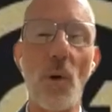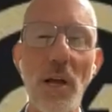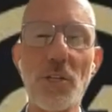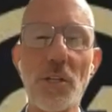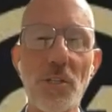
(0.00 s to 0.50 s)

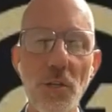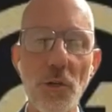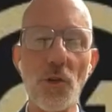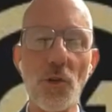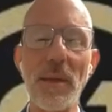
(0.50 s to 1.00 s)
questions that
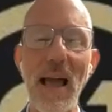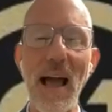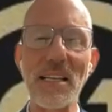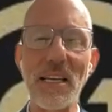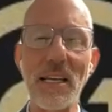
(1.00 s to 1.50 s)
you should be
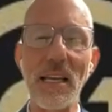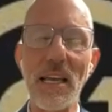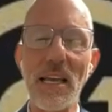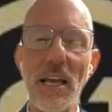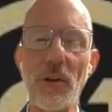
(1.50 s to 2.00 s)
asking
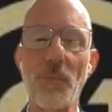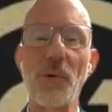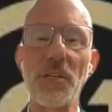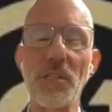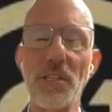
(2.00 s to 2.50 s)
in your
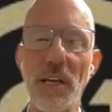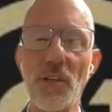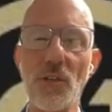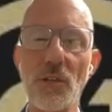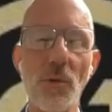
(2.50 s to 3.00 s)

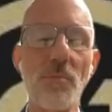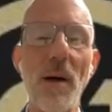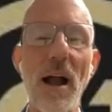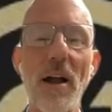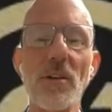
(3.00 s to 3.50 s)
presentations
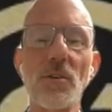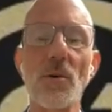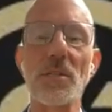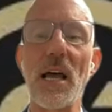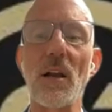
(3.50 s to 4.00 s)
with buyers
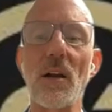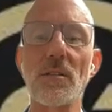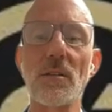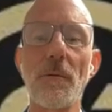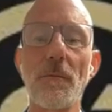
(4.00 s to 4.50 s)
or sellers.